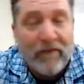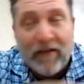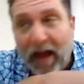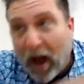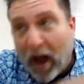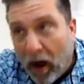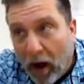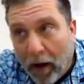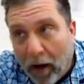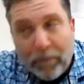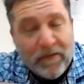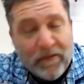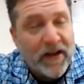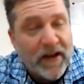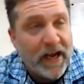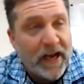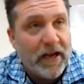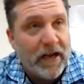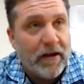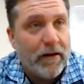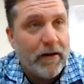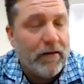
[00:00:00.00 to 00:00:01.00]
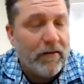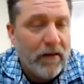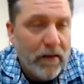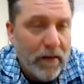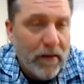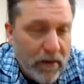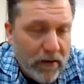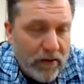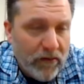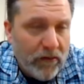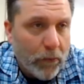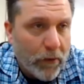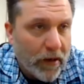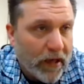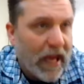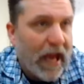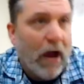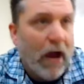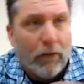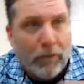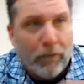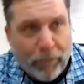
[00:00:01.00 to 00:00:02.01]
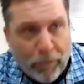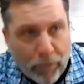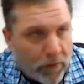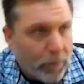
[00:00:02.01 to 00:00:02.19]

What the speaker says: They updated it to account for